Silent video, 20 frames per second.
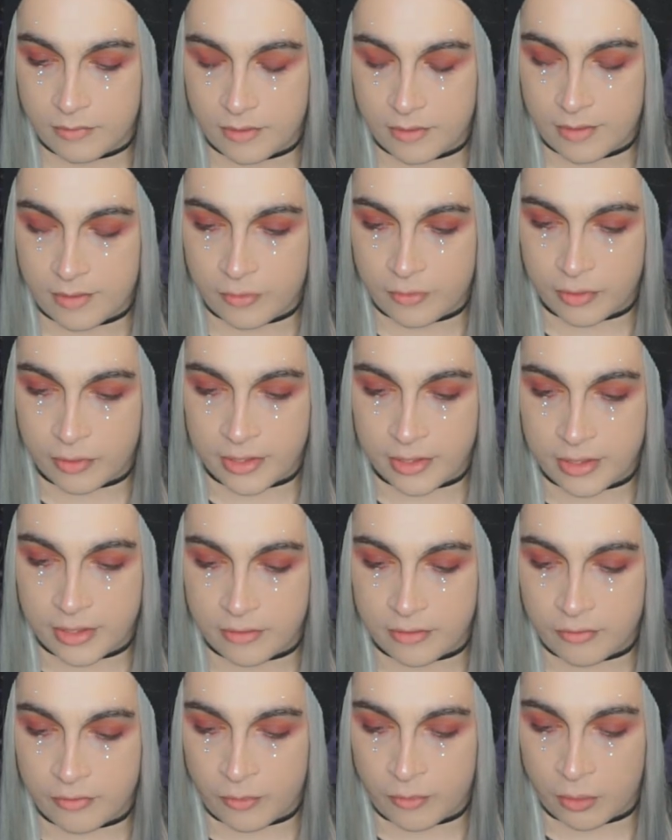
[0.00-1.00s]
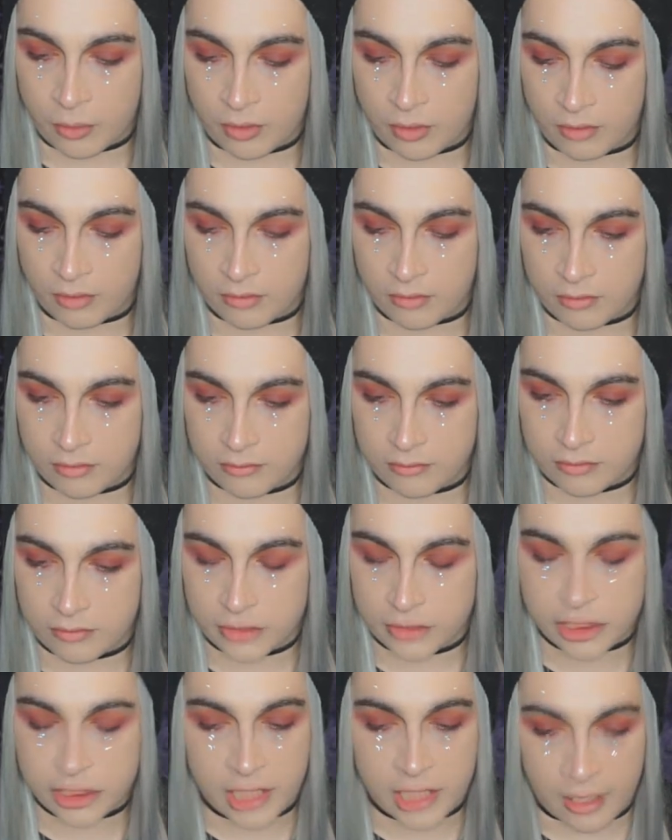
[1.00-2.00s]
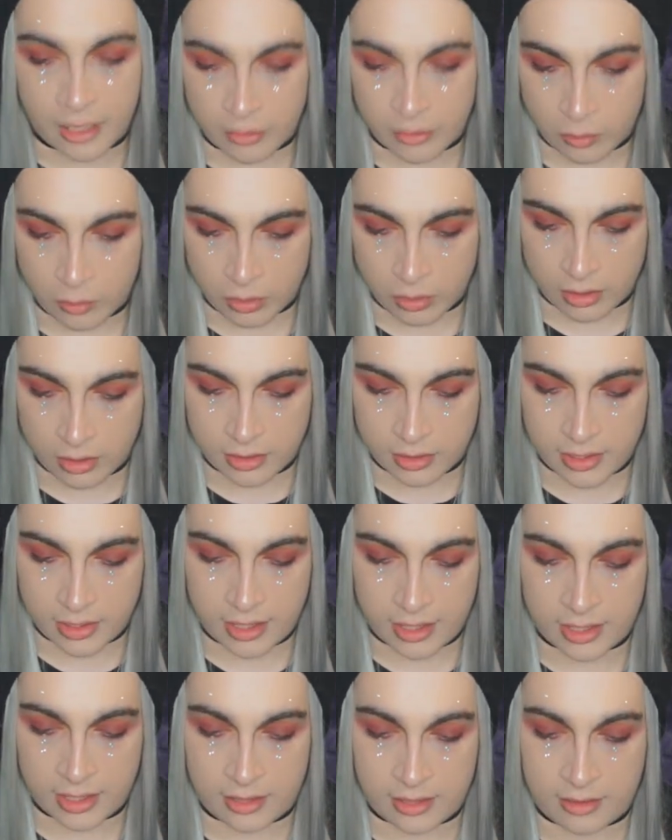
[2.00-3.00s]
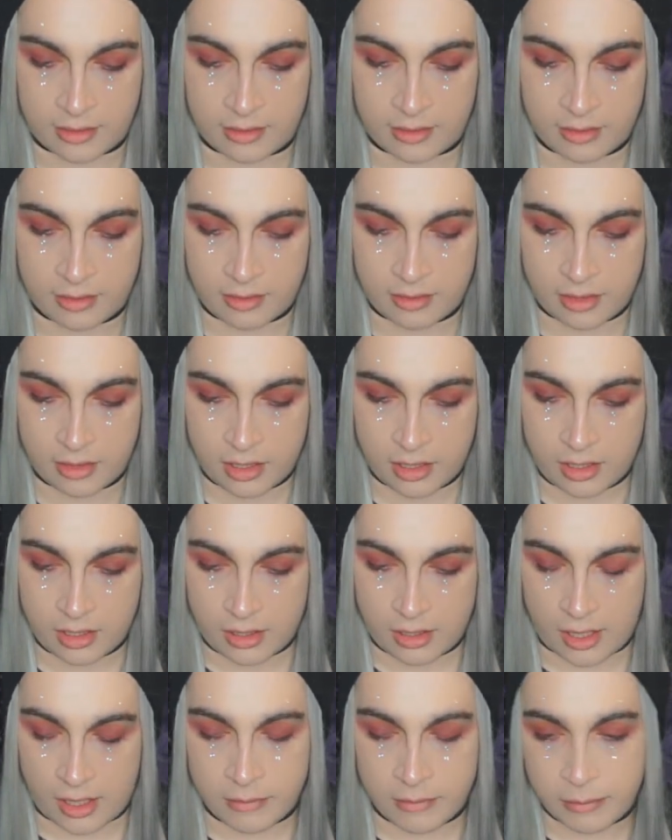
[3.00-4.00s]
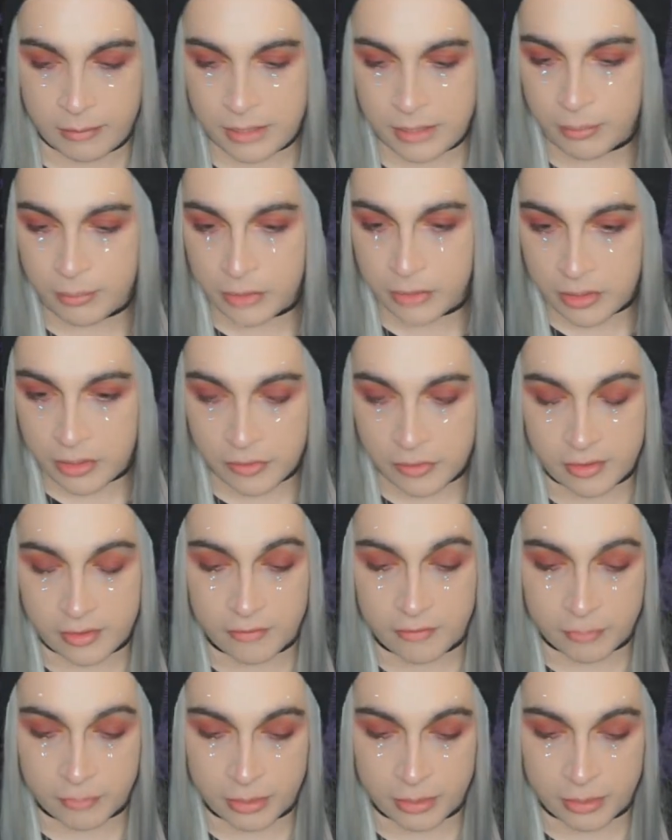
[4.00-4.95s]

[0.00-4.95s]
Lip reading: It's really good for shadow work, and I mean, people use it for